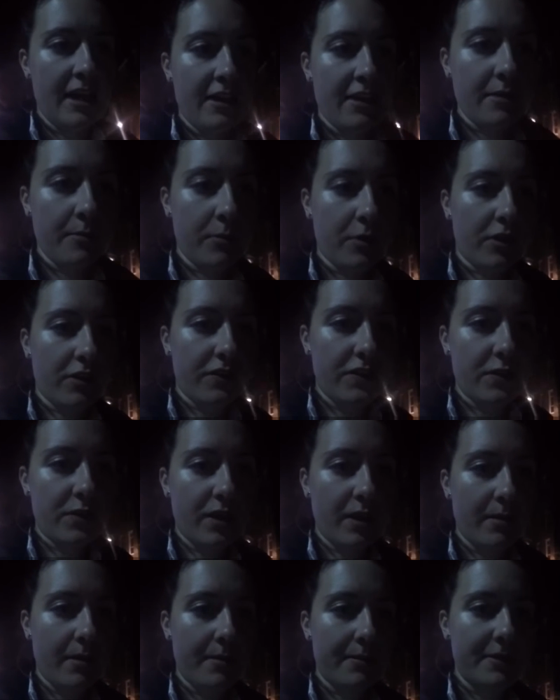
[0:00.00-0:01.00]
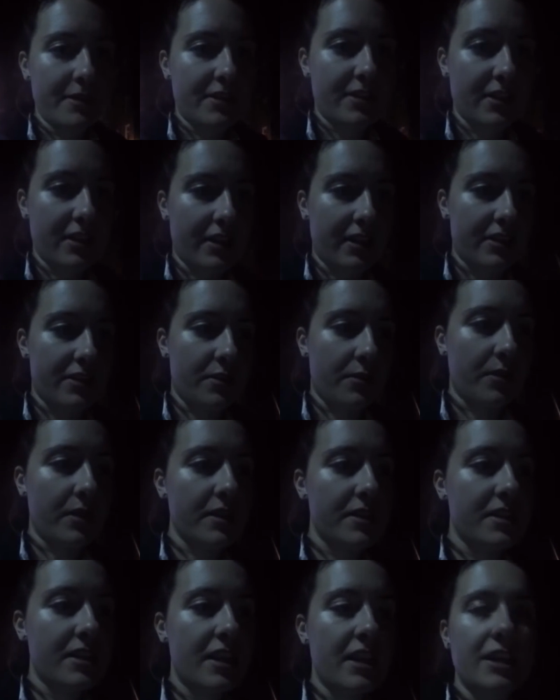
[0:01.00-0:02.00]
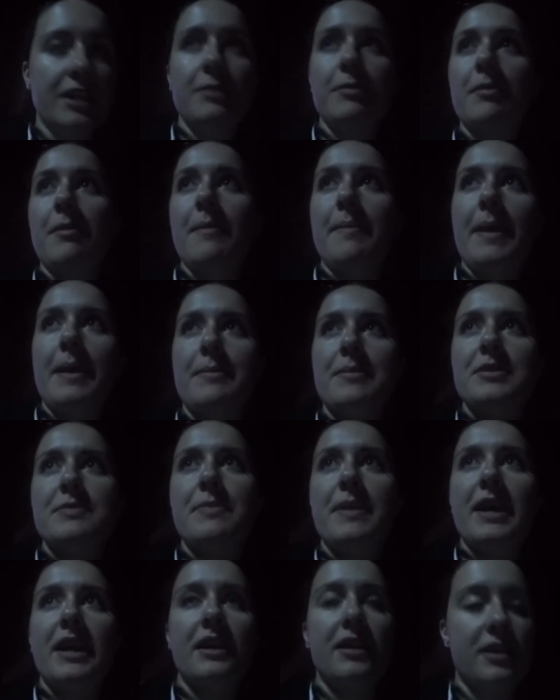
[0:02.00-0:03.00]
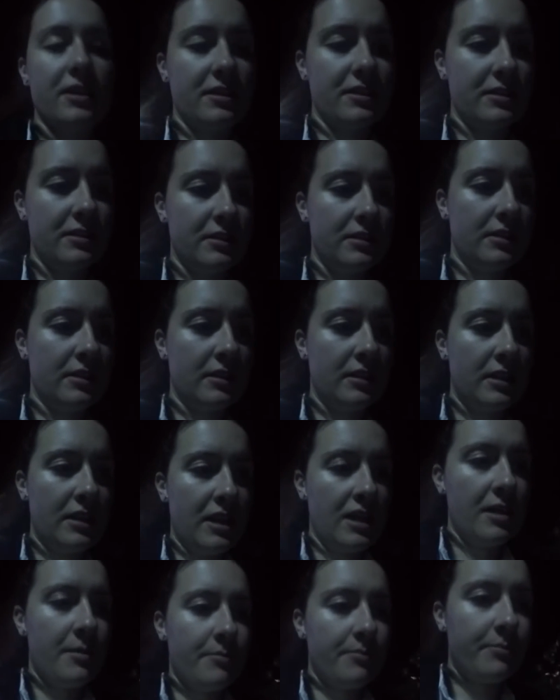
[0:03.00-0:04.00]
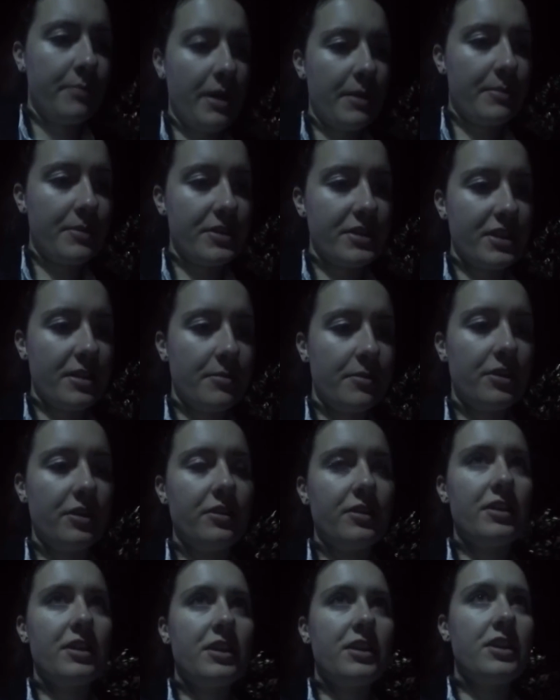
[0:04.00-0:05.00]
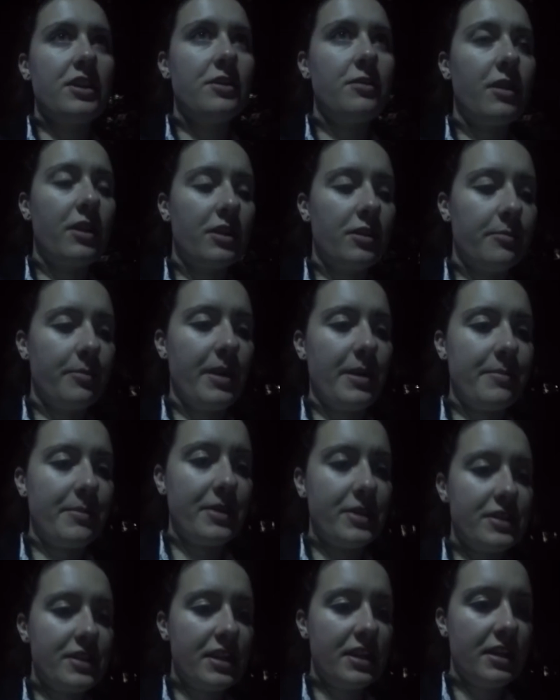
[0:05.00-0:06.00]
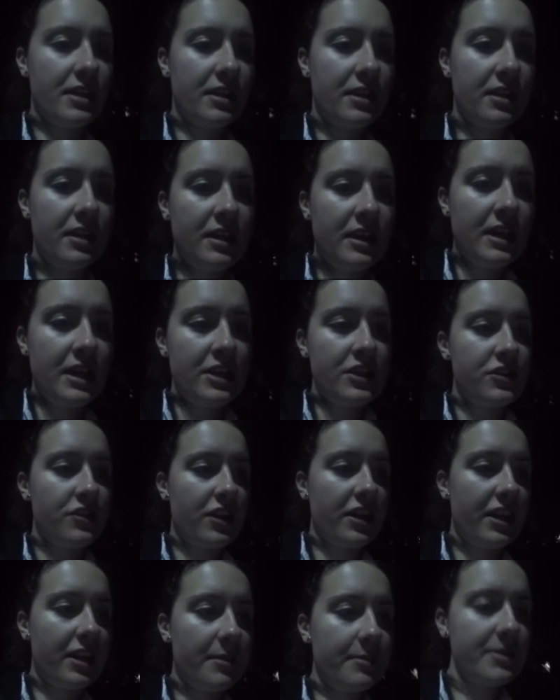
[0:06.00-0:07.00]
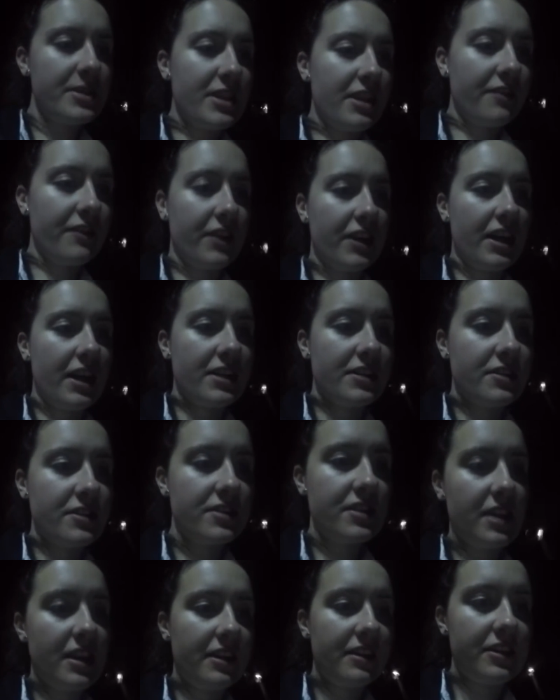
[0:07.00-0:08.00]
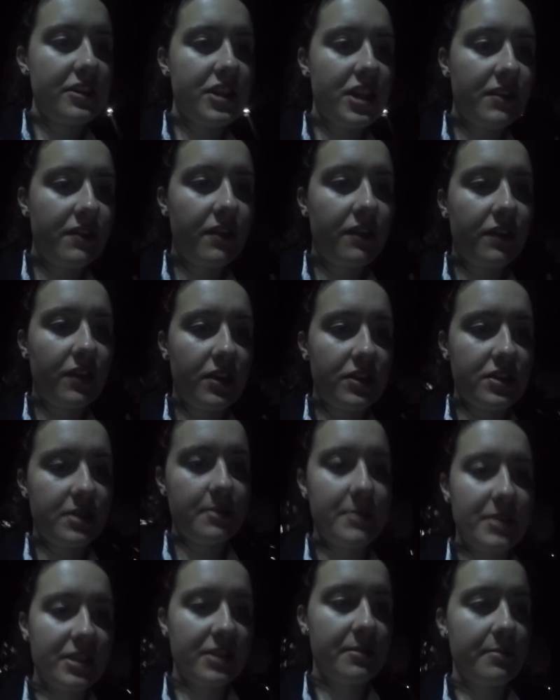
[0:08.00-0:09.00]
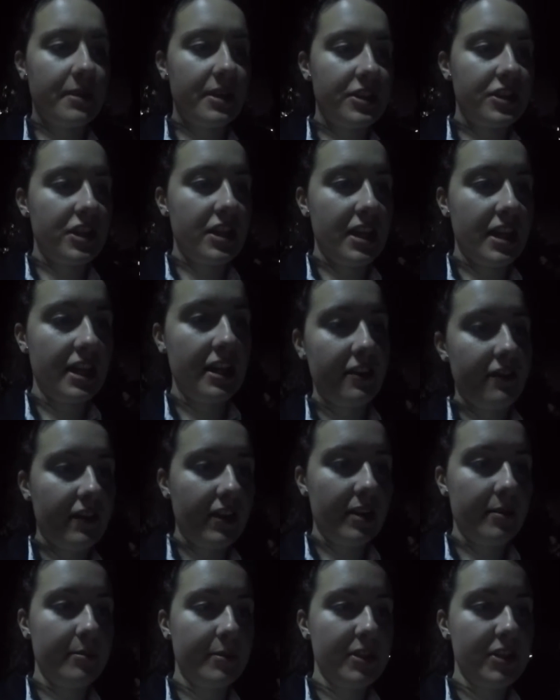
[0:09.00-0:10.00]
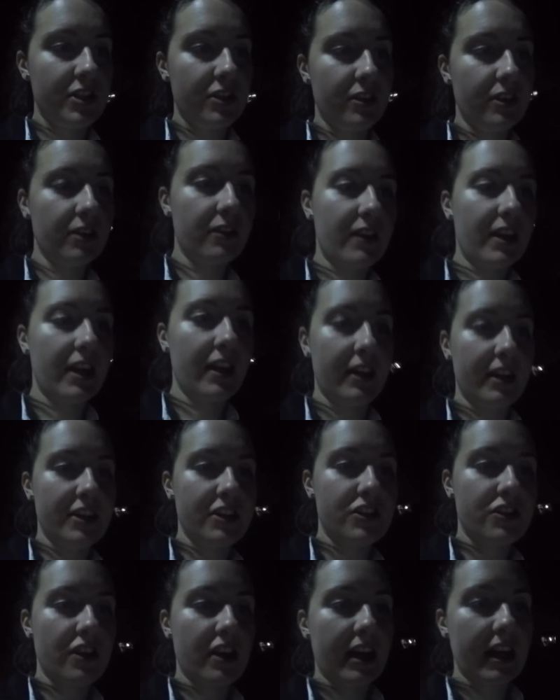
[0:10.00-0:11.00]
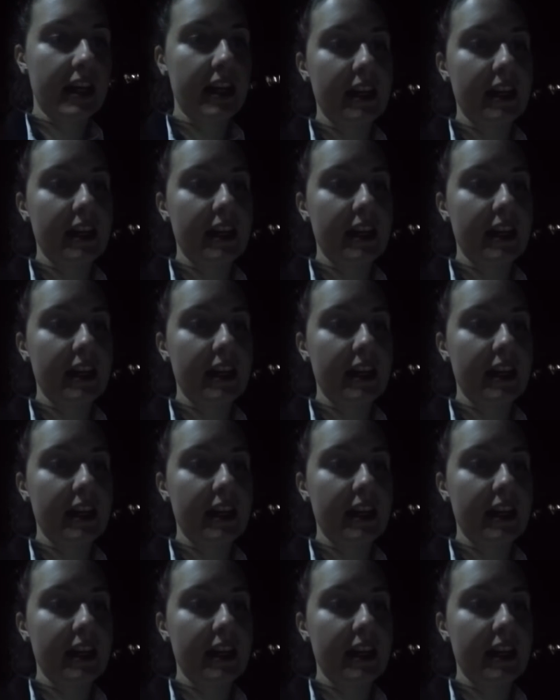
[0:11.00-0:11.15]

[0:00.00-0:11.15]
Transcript: The more of you come up and took his horse. Give me my papers back. Papers, cabron. You had no papers. Straightening himself, the consul saw in the chief of rostrum's expression a hint of Monsieur Laruelle, and he struck at